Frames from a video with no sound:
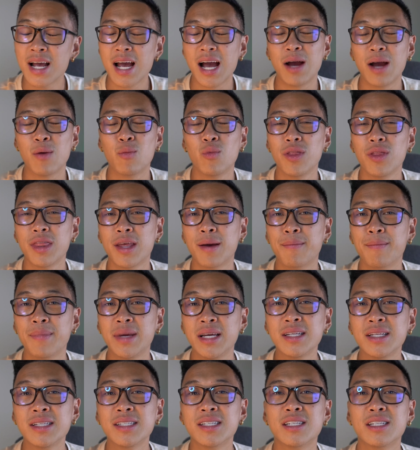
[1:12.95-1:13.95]
And what that
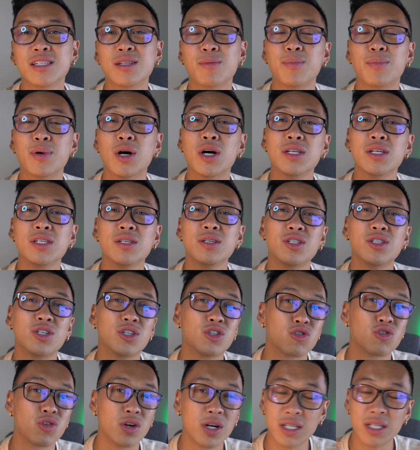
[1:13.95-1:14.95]
means is the person
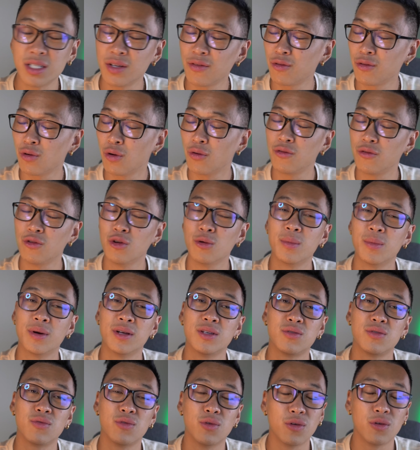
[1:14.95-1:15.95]
just tries it for a few
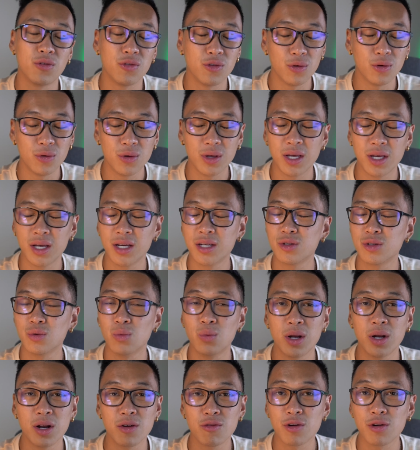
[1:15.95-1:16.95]
months, for a few years, or
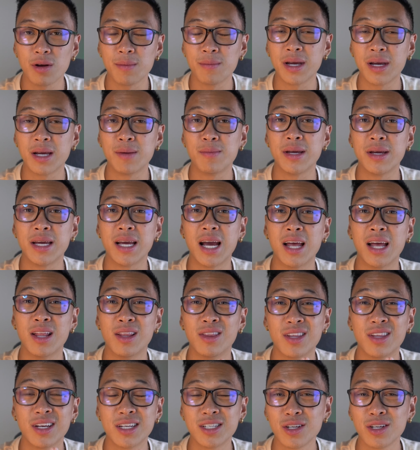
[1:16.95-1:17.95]
whatever it may be,
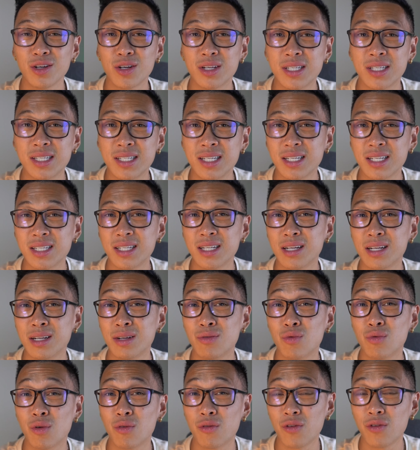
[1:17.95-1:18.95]
and doesn't
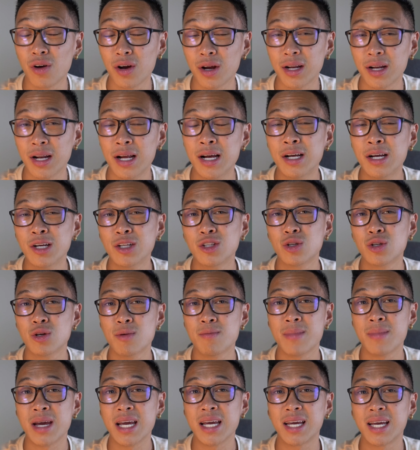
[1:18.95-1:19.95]
consistently refine to
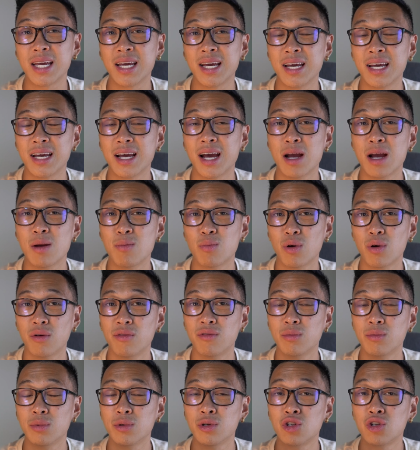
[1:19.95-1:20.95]
make it a
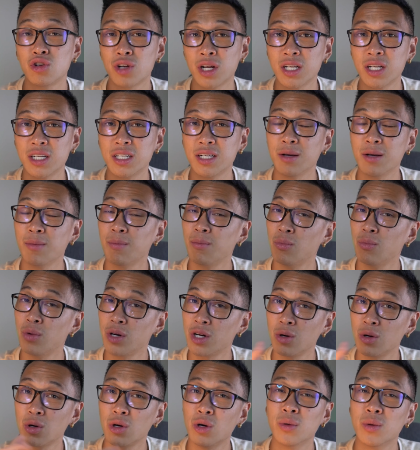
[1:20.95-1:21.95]
profitable strategy, which
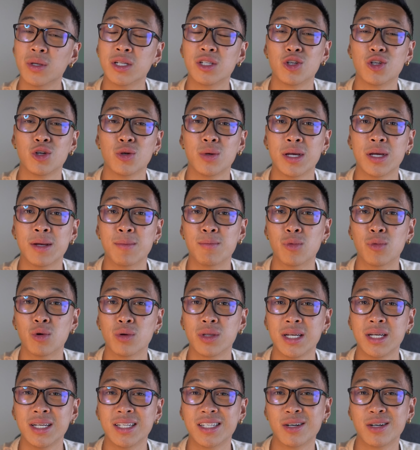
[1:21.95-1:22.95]
I'll go into in
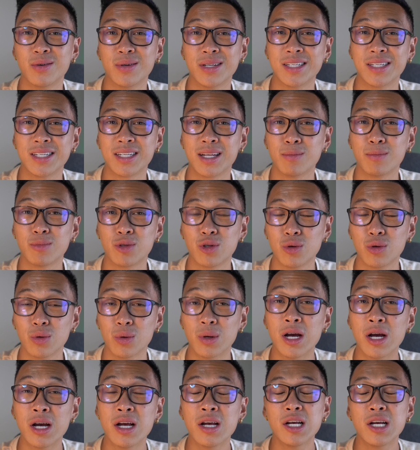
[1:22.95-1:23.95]
more detail in step two.